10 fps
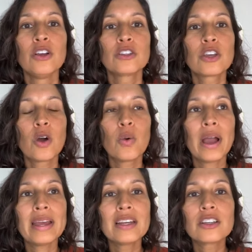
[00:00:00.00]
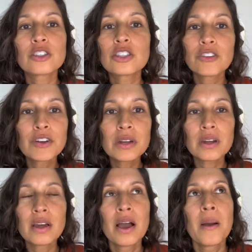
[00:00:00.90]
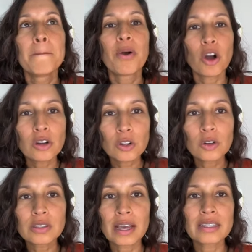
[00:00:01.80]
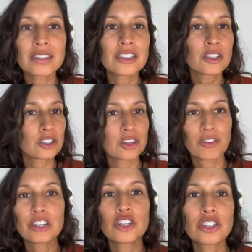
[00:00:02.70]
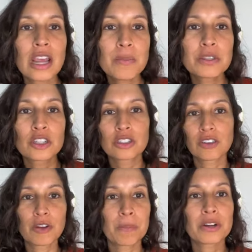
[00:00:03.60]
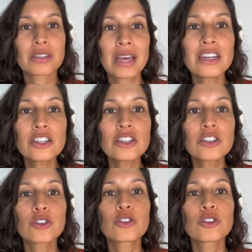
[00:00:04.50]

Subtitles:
So, and it's different particle sizes, there's different shapes, there's different percentages.